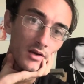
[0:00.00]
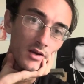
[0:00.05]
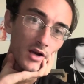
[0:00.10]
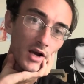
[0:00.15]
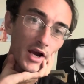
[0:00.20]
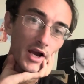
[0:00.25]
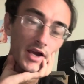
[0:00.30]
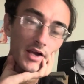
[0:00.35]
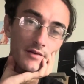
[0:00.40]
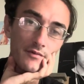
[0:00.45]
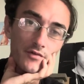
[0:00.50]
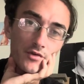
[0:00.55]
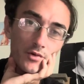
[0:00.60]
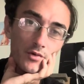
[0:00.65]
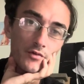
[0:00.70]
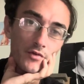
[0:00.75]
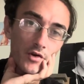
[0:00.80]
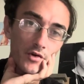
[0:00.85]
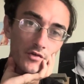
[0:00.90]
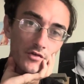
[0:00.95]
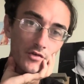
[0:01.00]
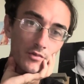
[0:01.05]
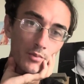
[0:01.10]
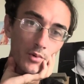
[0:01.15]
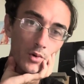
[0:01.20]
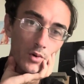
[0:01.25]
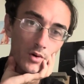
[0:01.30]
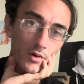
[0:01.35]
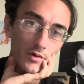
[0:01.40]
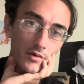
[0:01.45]
I had a few of her
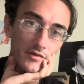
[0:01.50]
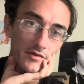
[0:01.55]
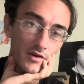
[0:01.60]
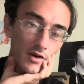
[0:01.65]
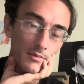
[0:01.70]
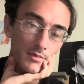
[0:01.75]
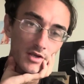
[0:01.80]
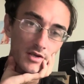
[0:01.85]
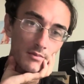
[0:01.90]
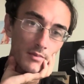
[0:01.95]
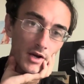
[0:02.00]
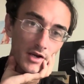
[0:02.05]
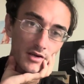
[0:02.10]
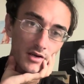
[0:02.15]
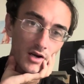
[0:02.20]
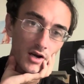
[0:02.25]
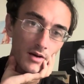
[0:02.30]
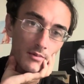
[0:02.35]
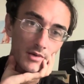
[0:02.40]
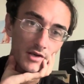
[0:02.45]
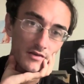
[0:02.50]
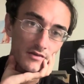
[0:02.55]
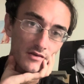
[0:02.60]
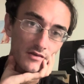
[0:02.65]
supporters come into my comments